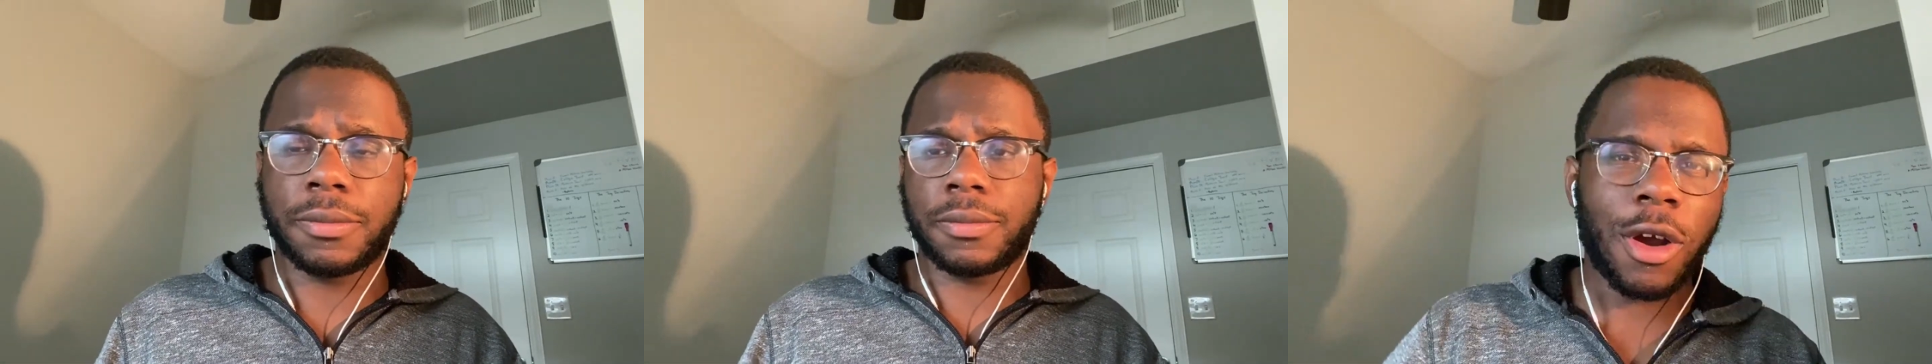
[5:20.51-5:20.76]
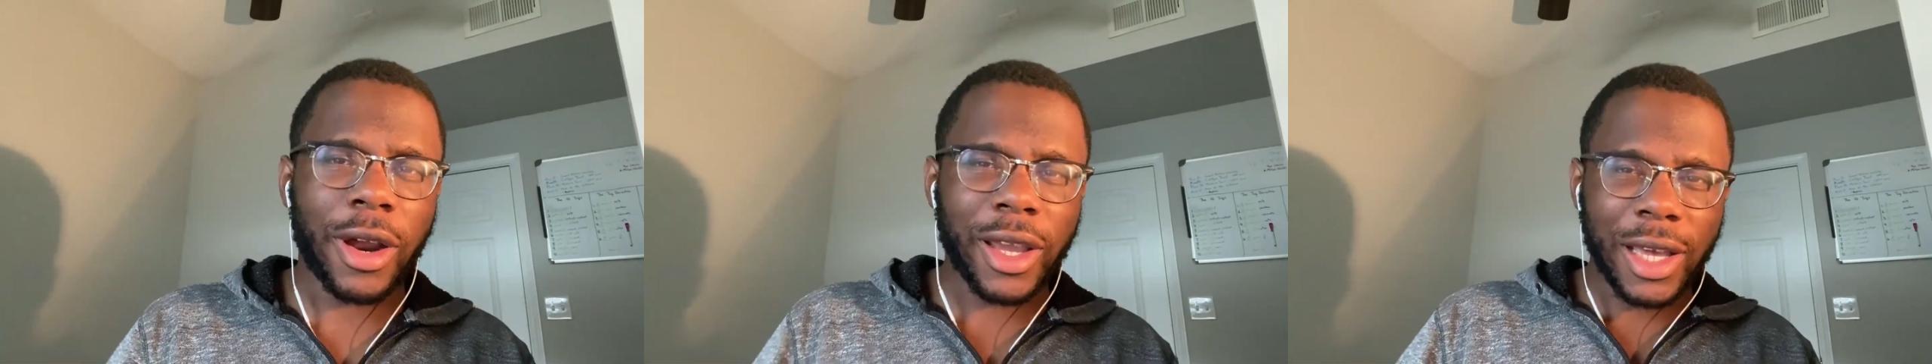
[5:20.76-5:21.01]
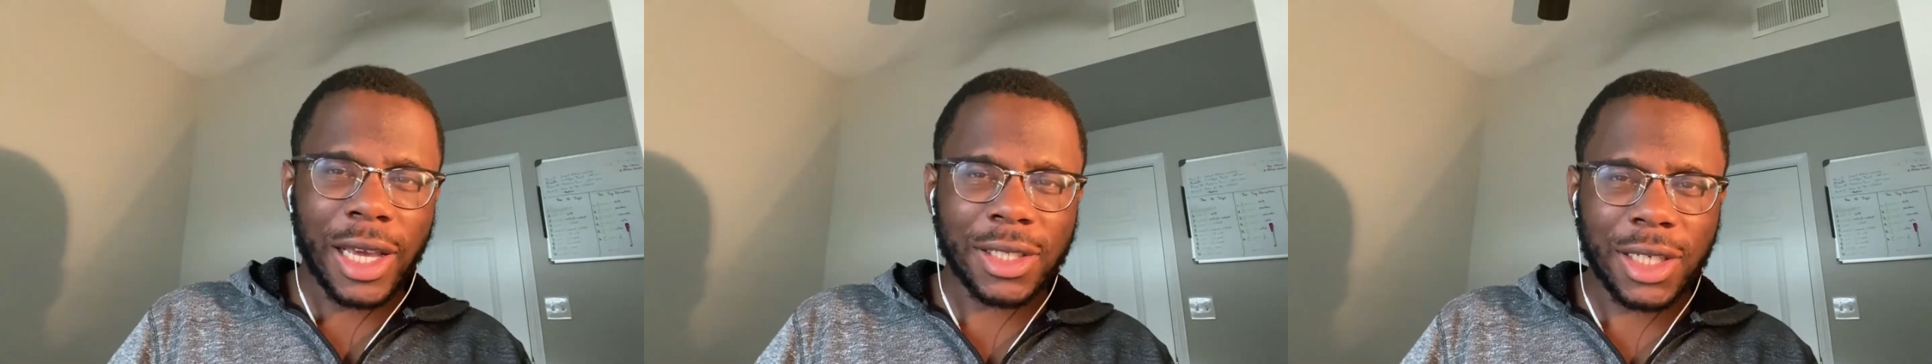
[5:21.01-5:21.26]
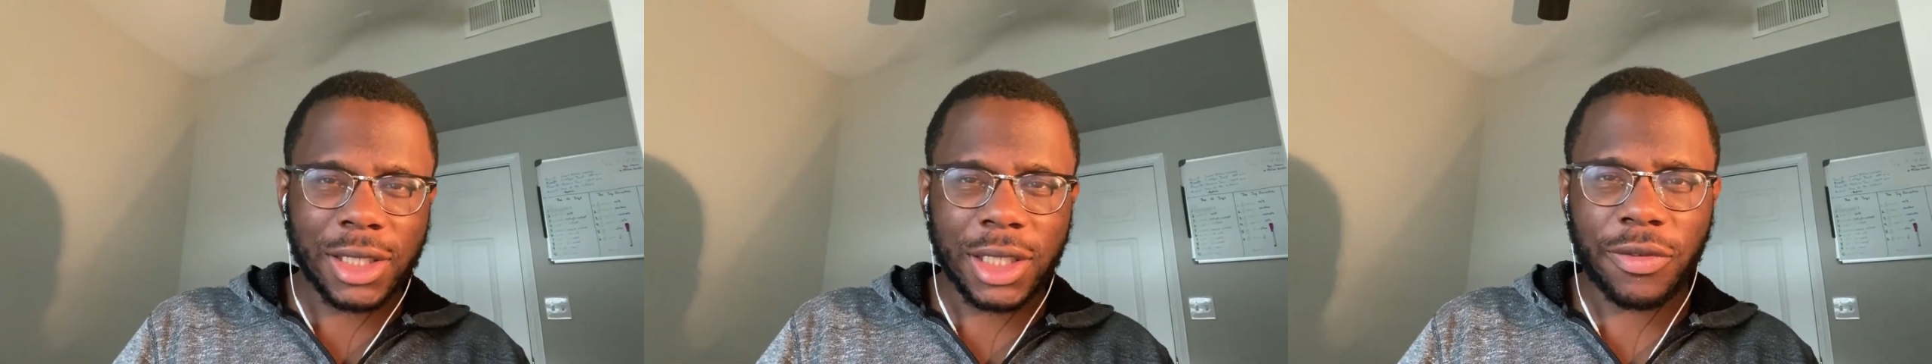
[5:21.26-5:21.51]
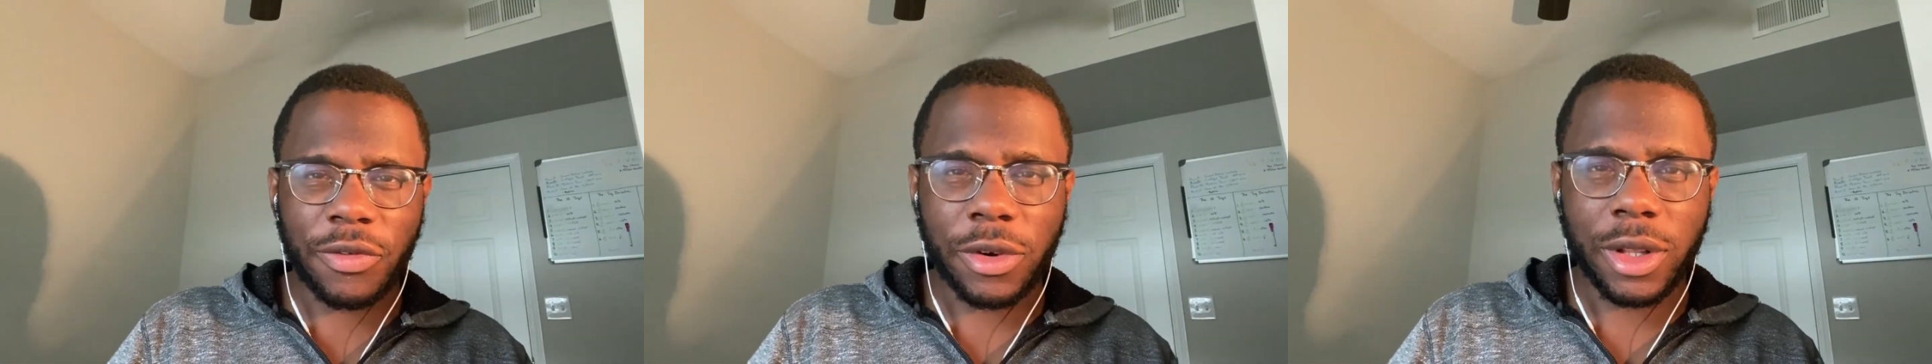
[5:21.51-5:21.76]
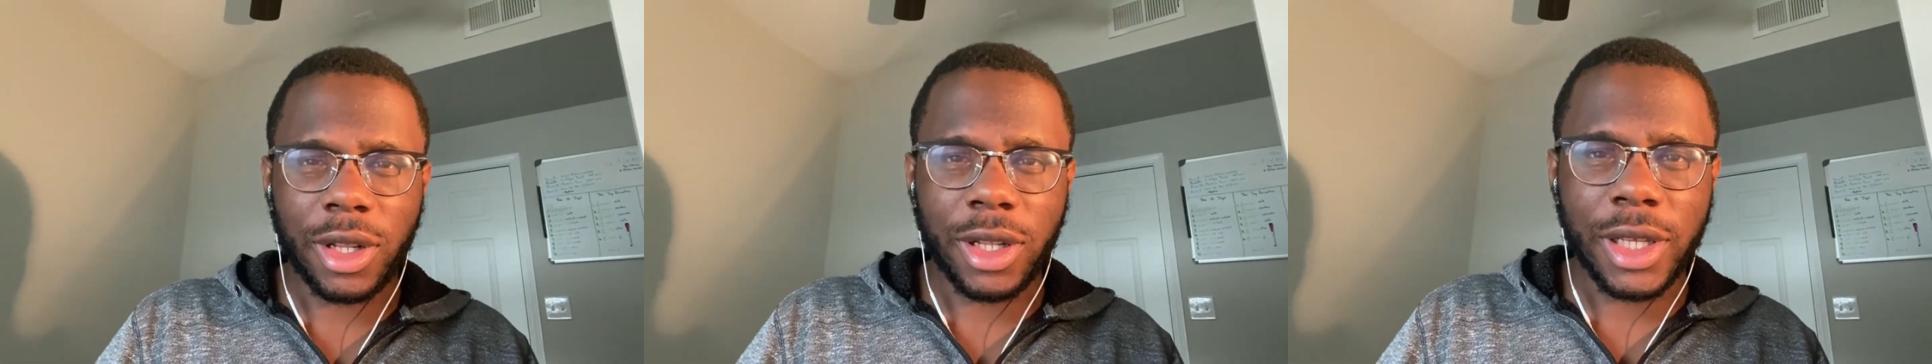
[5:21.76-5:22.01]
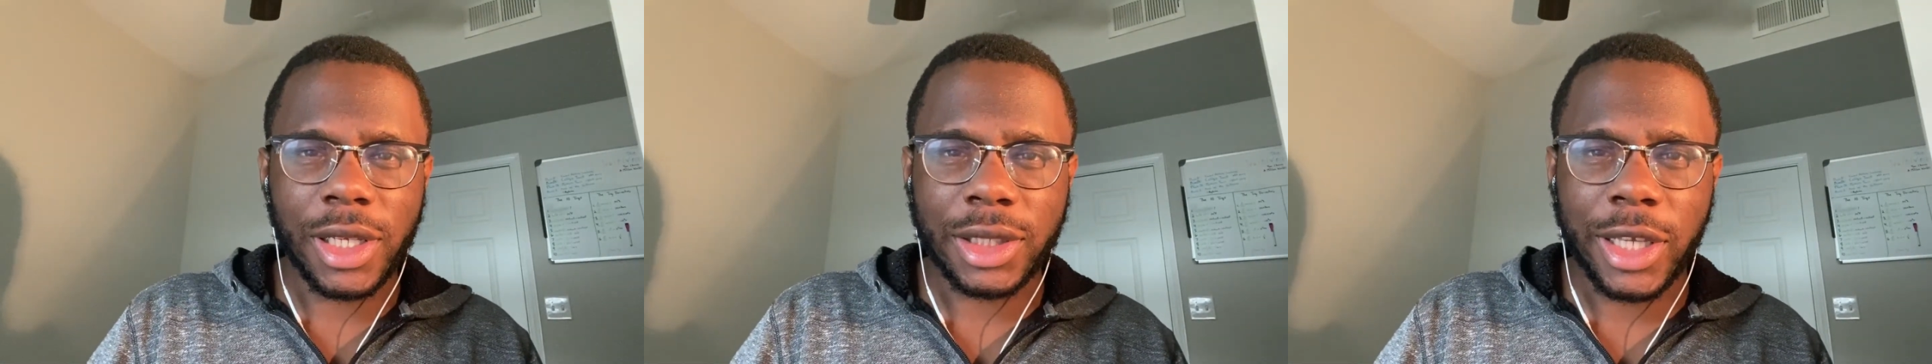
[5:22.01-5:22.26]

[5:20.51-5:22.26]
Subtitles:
Alright guys, that's it for the list.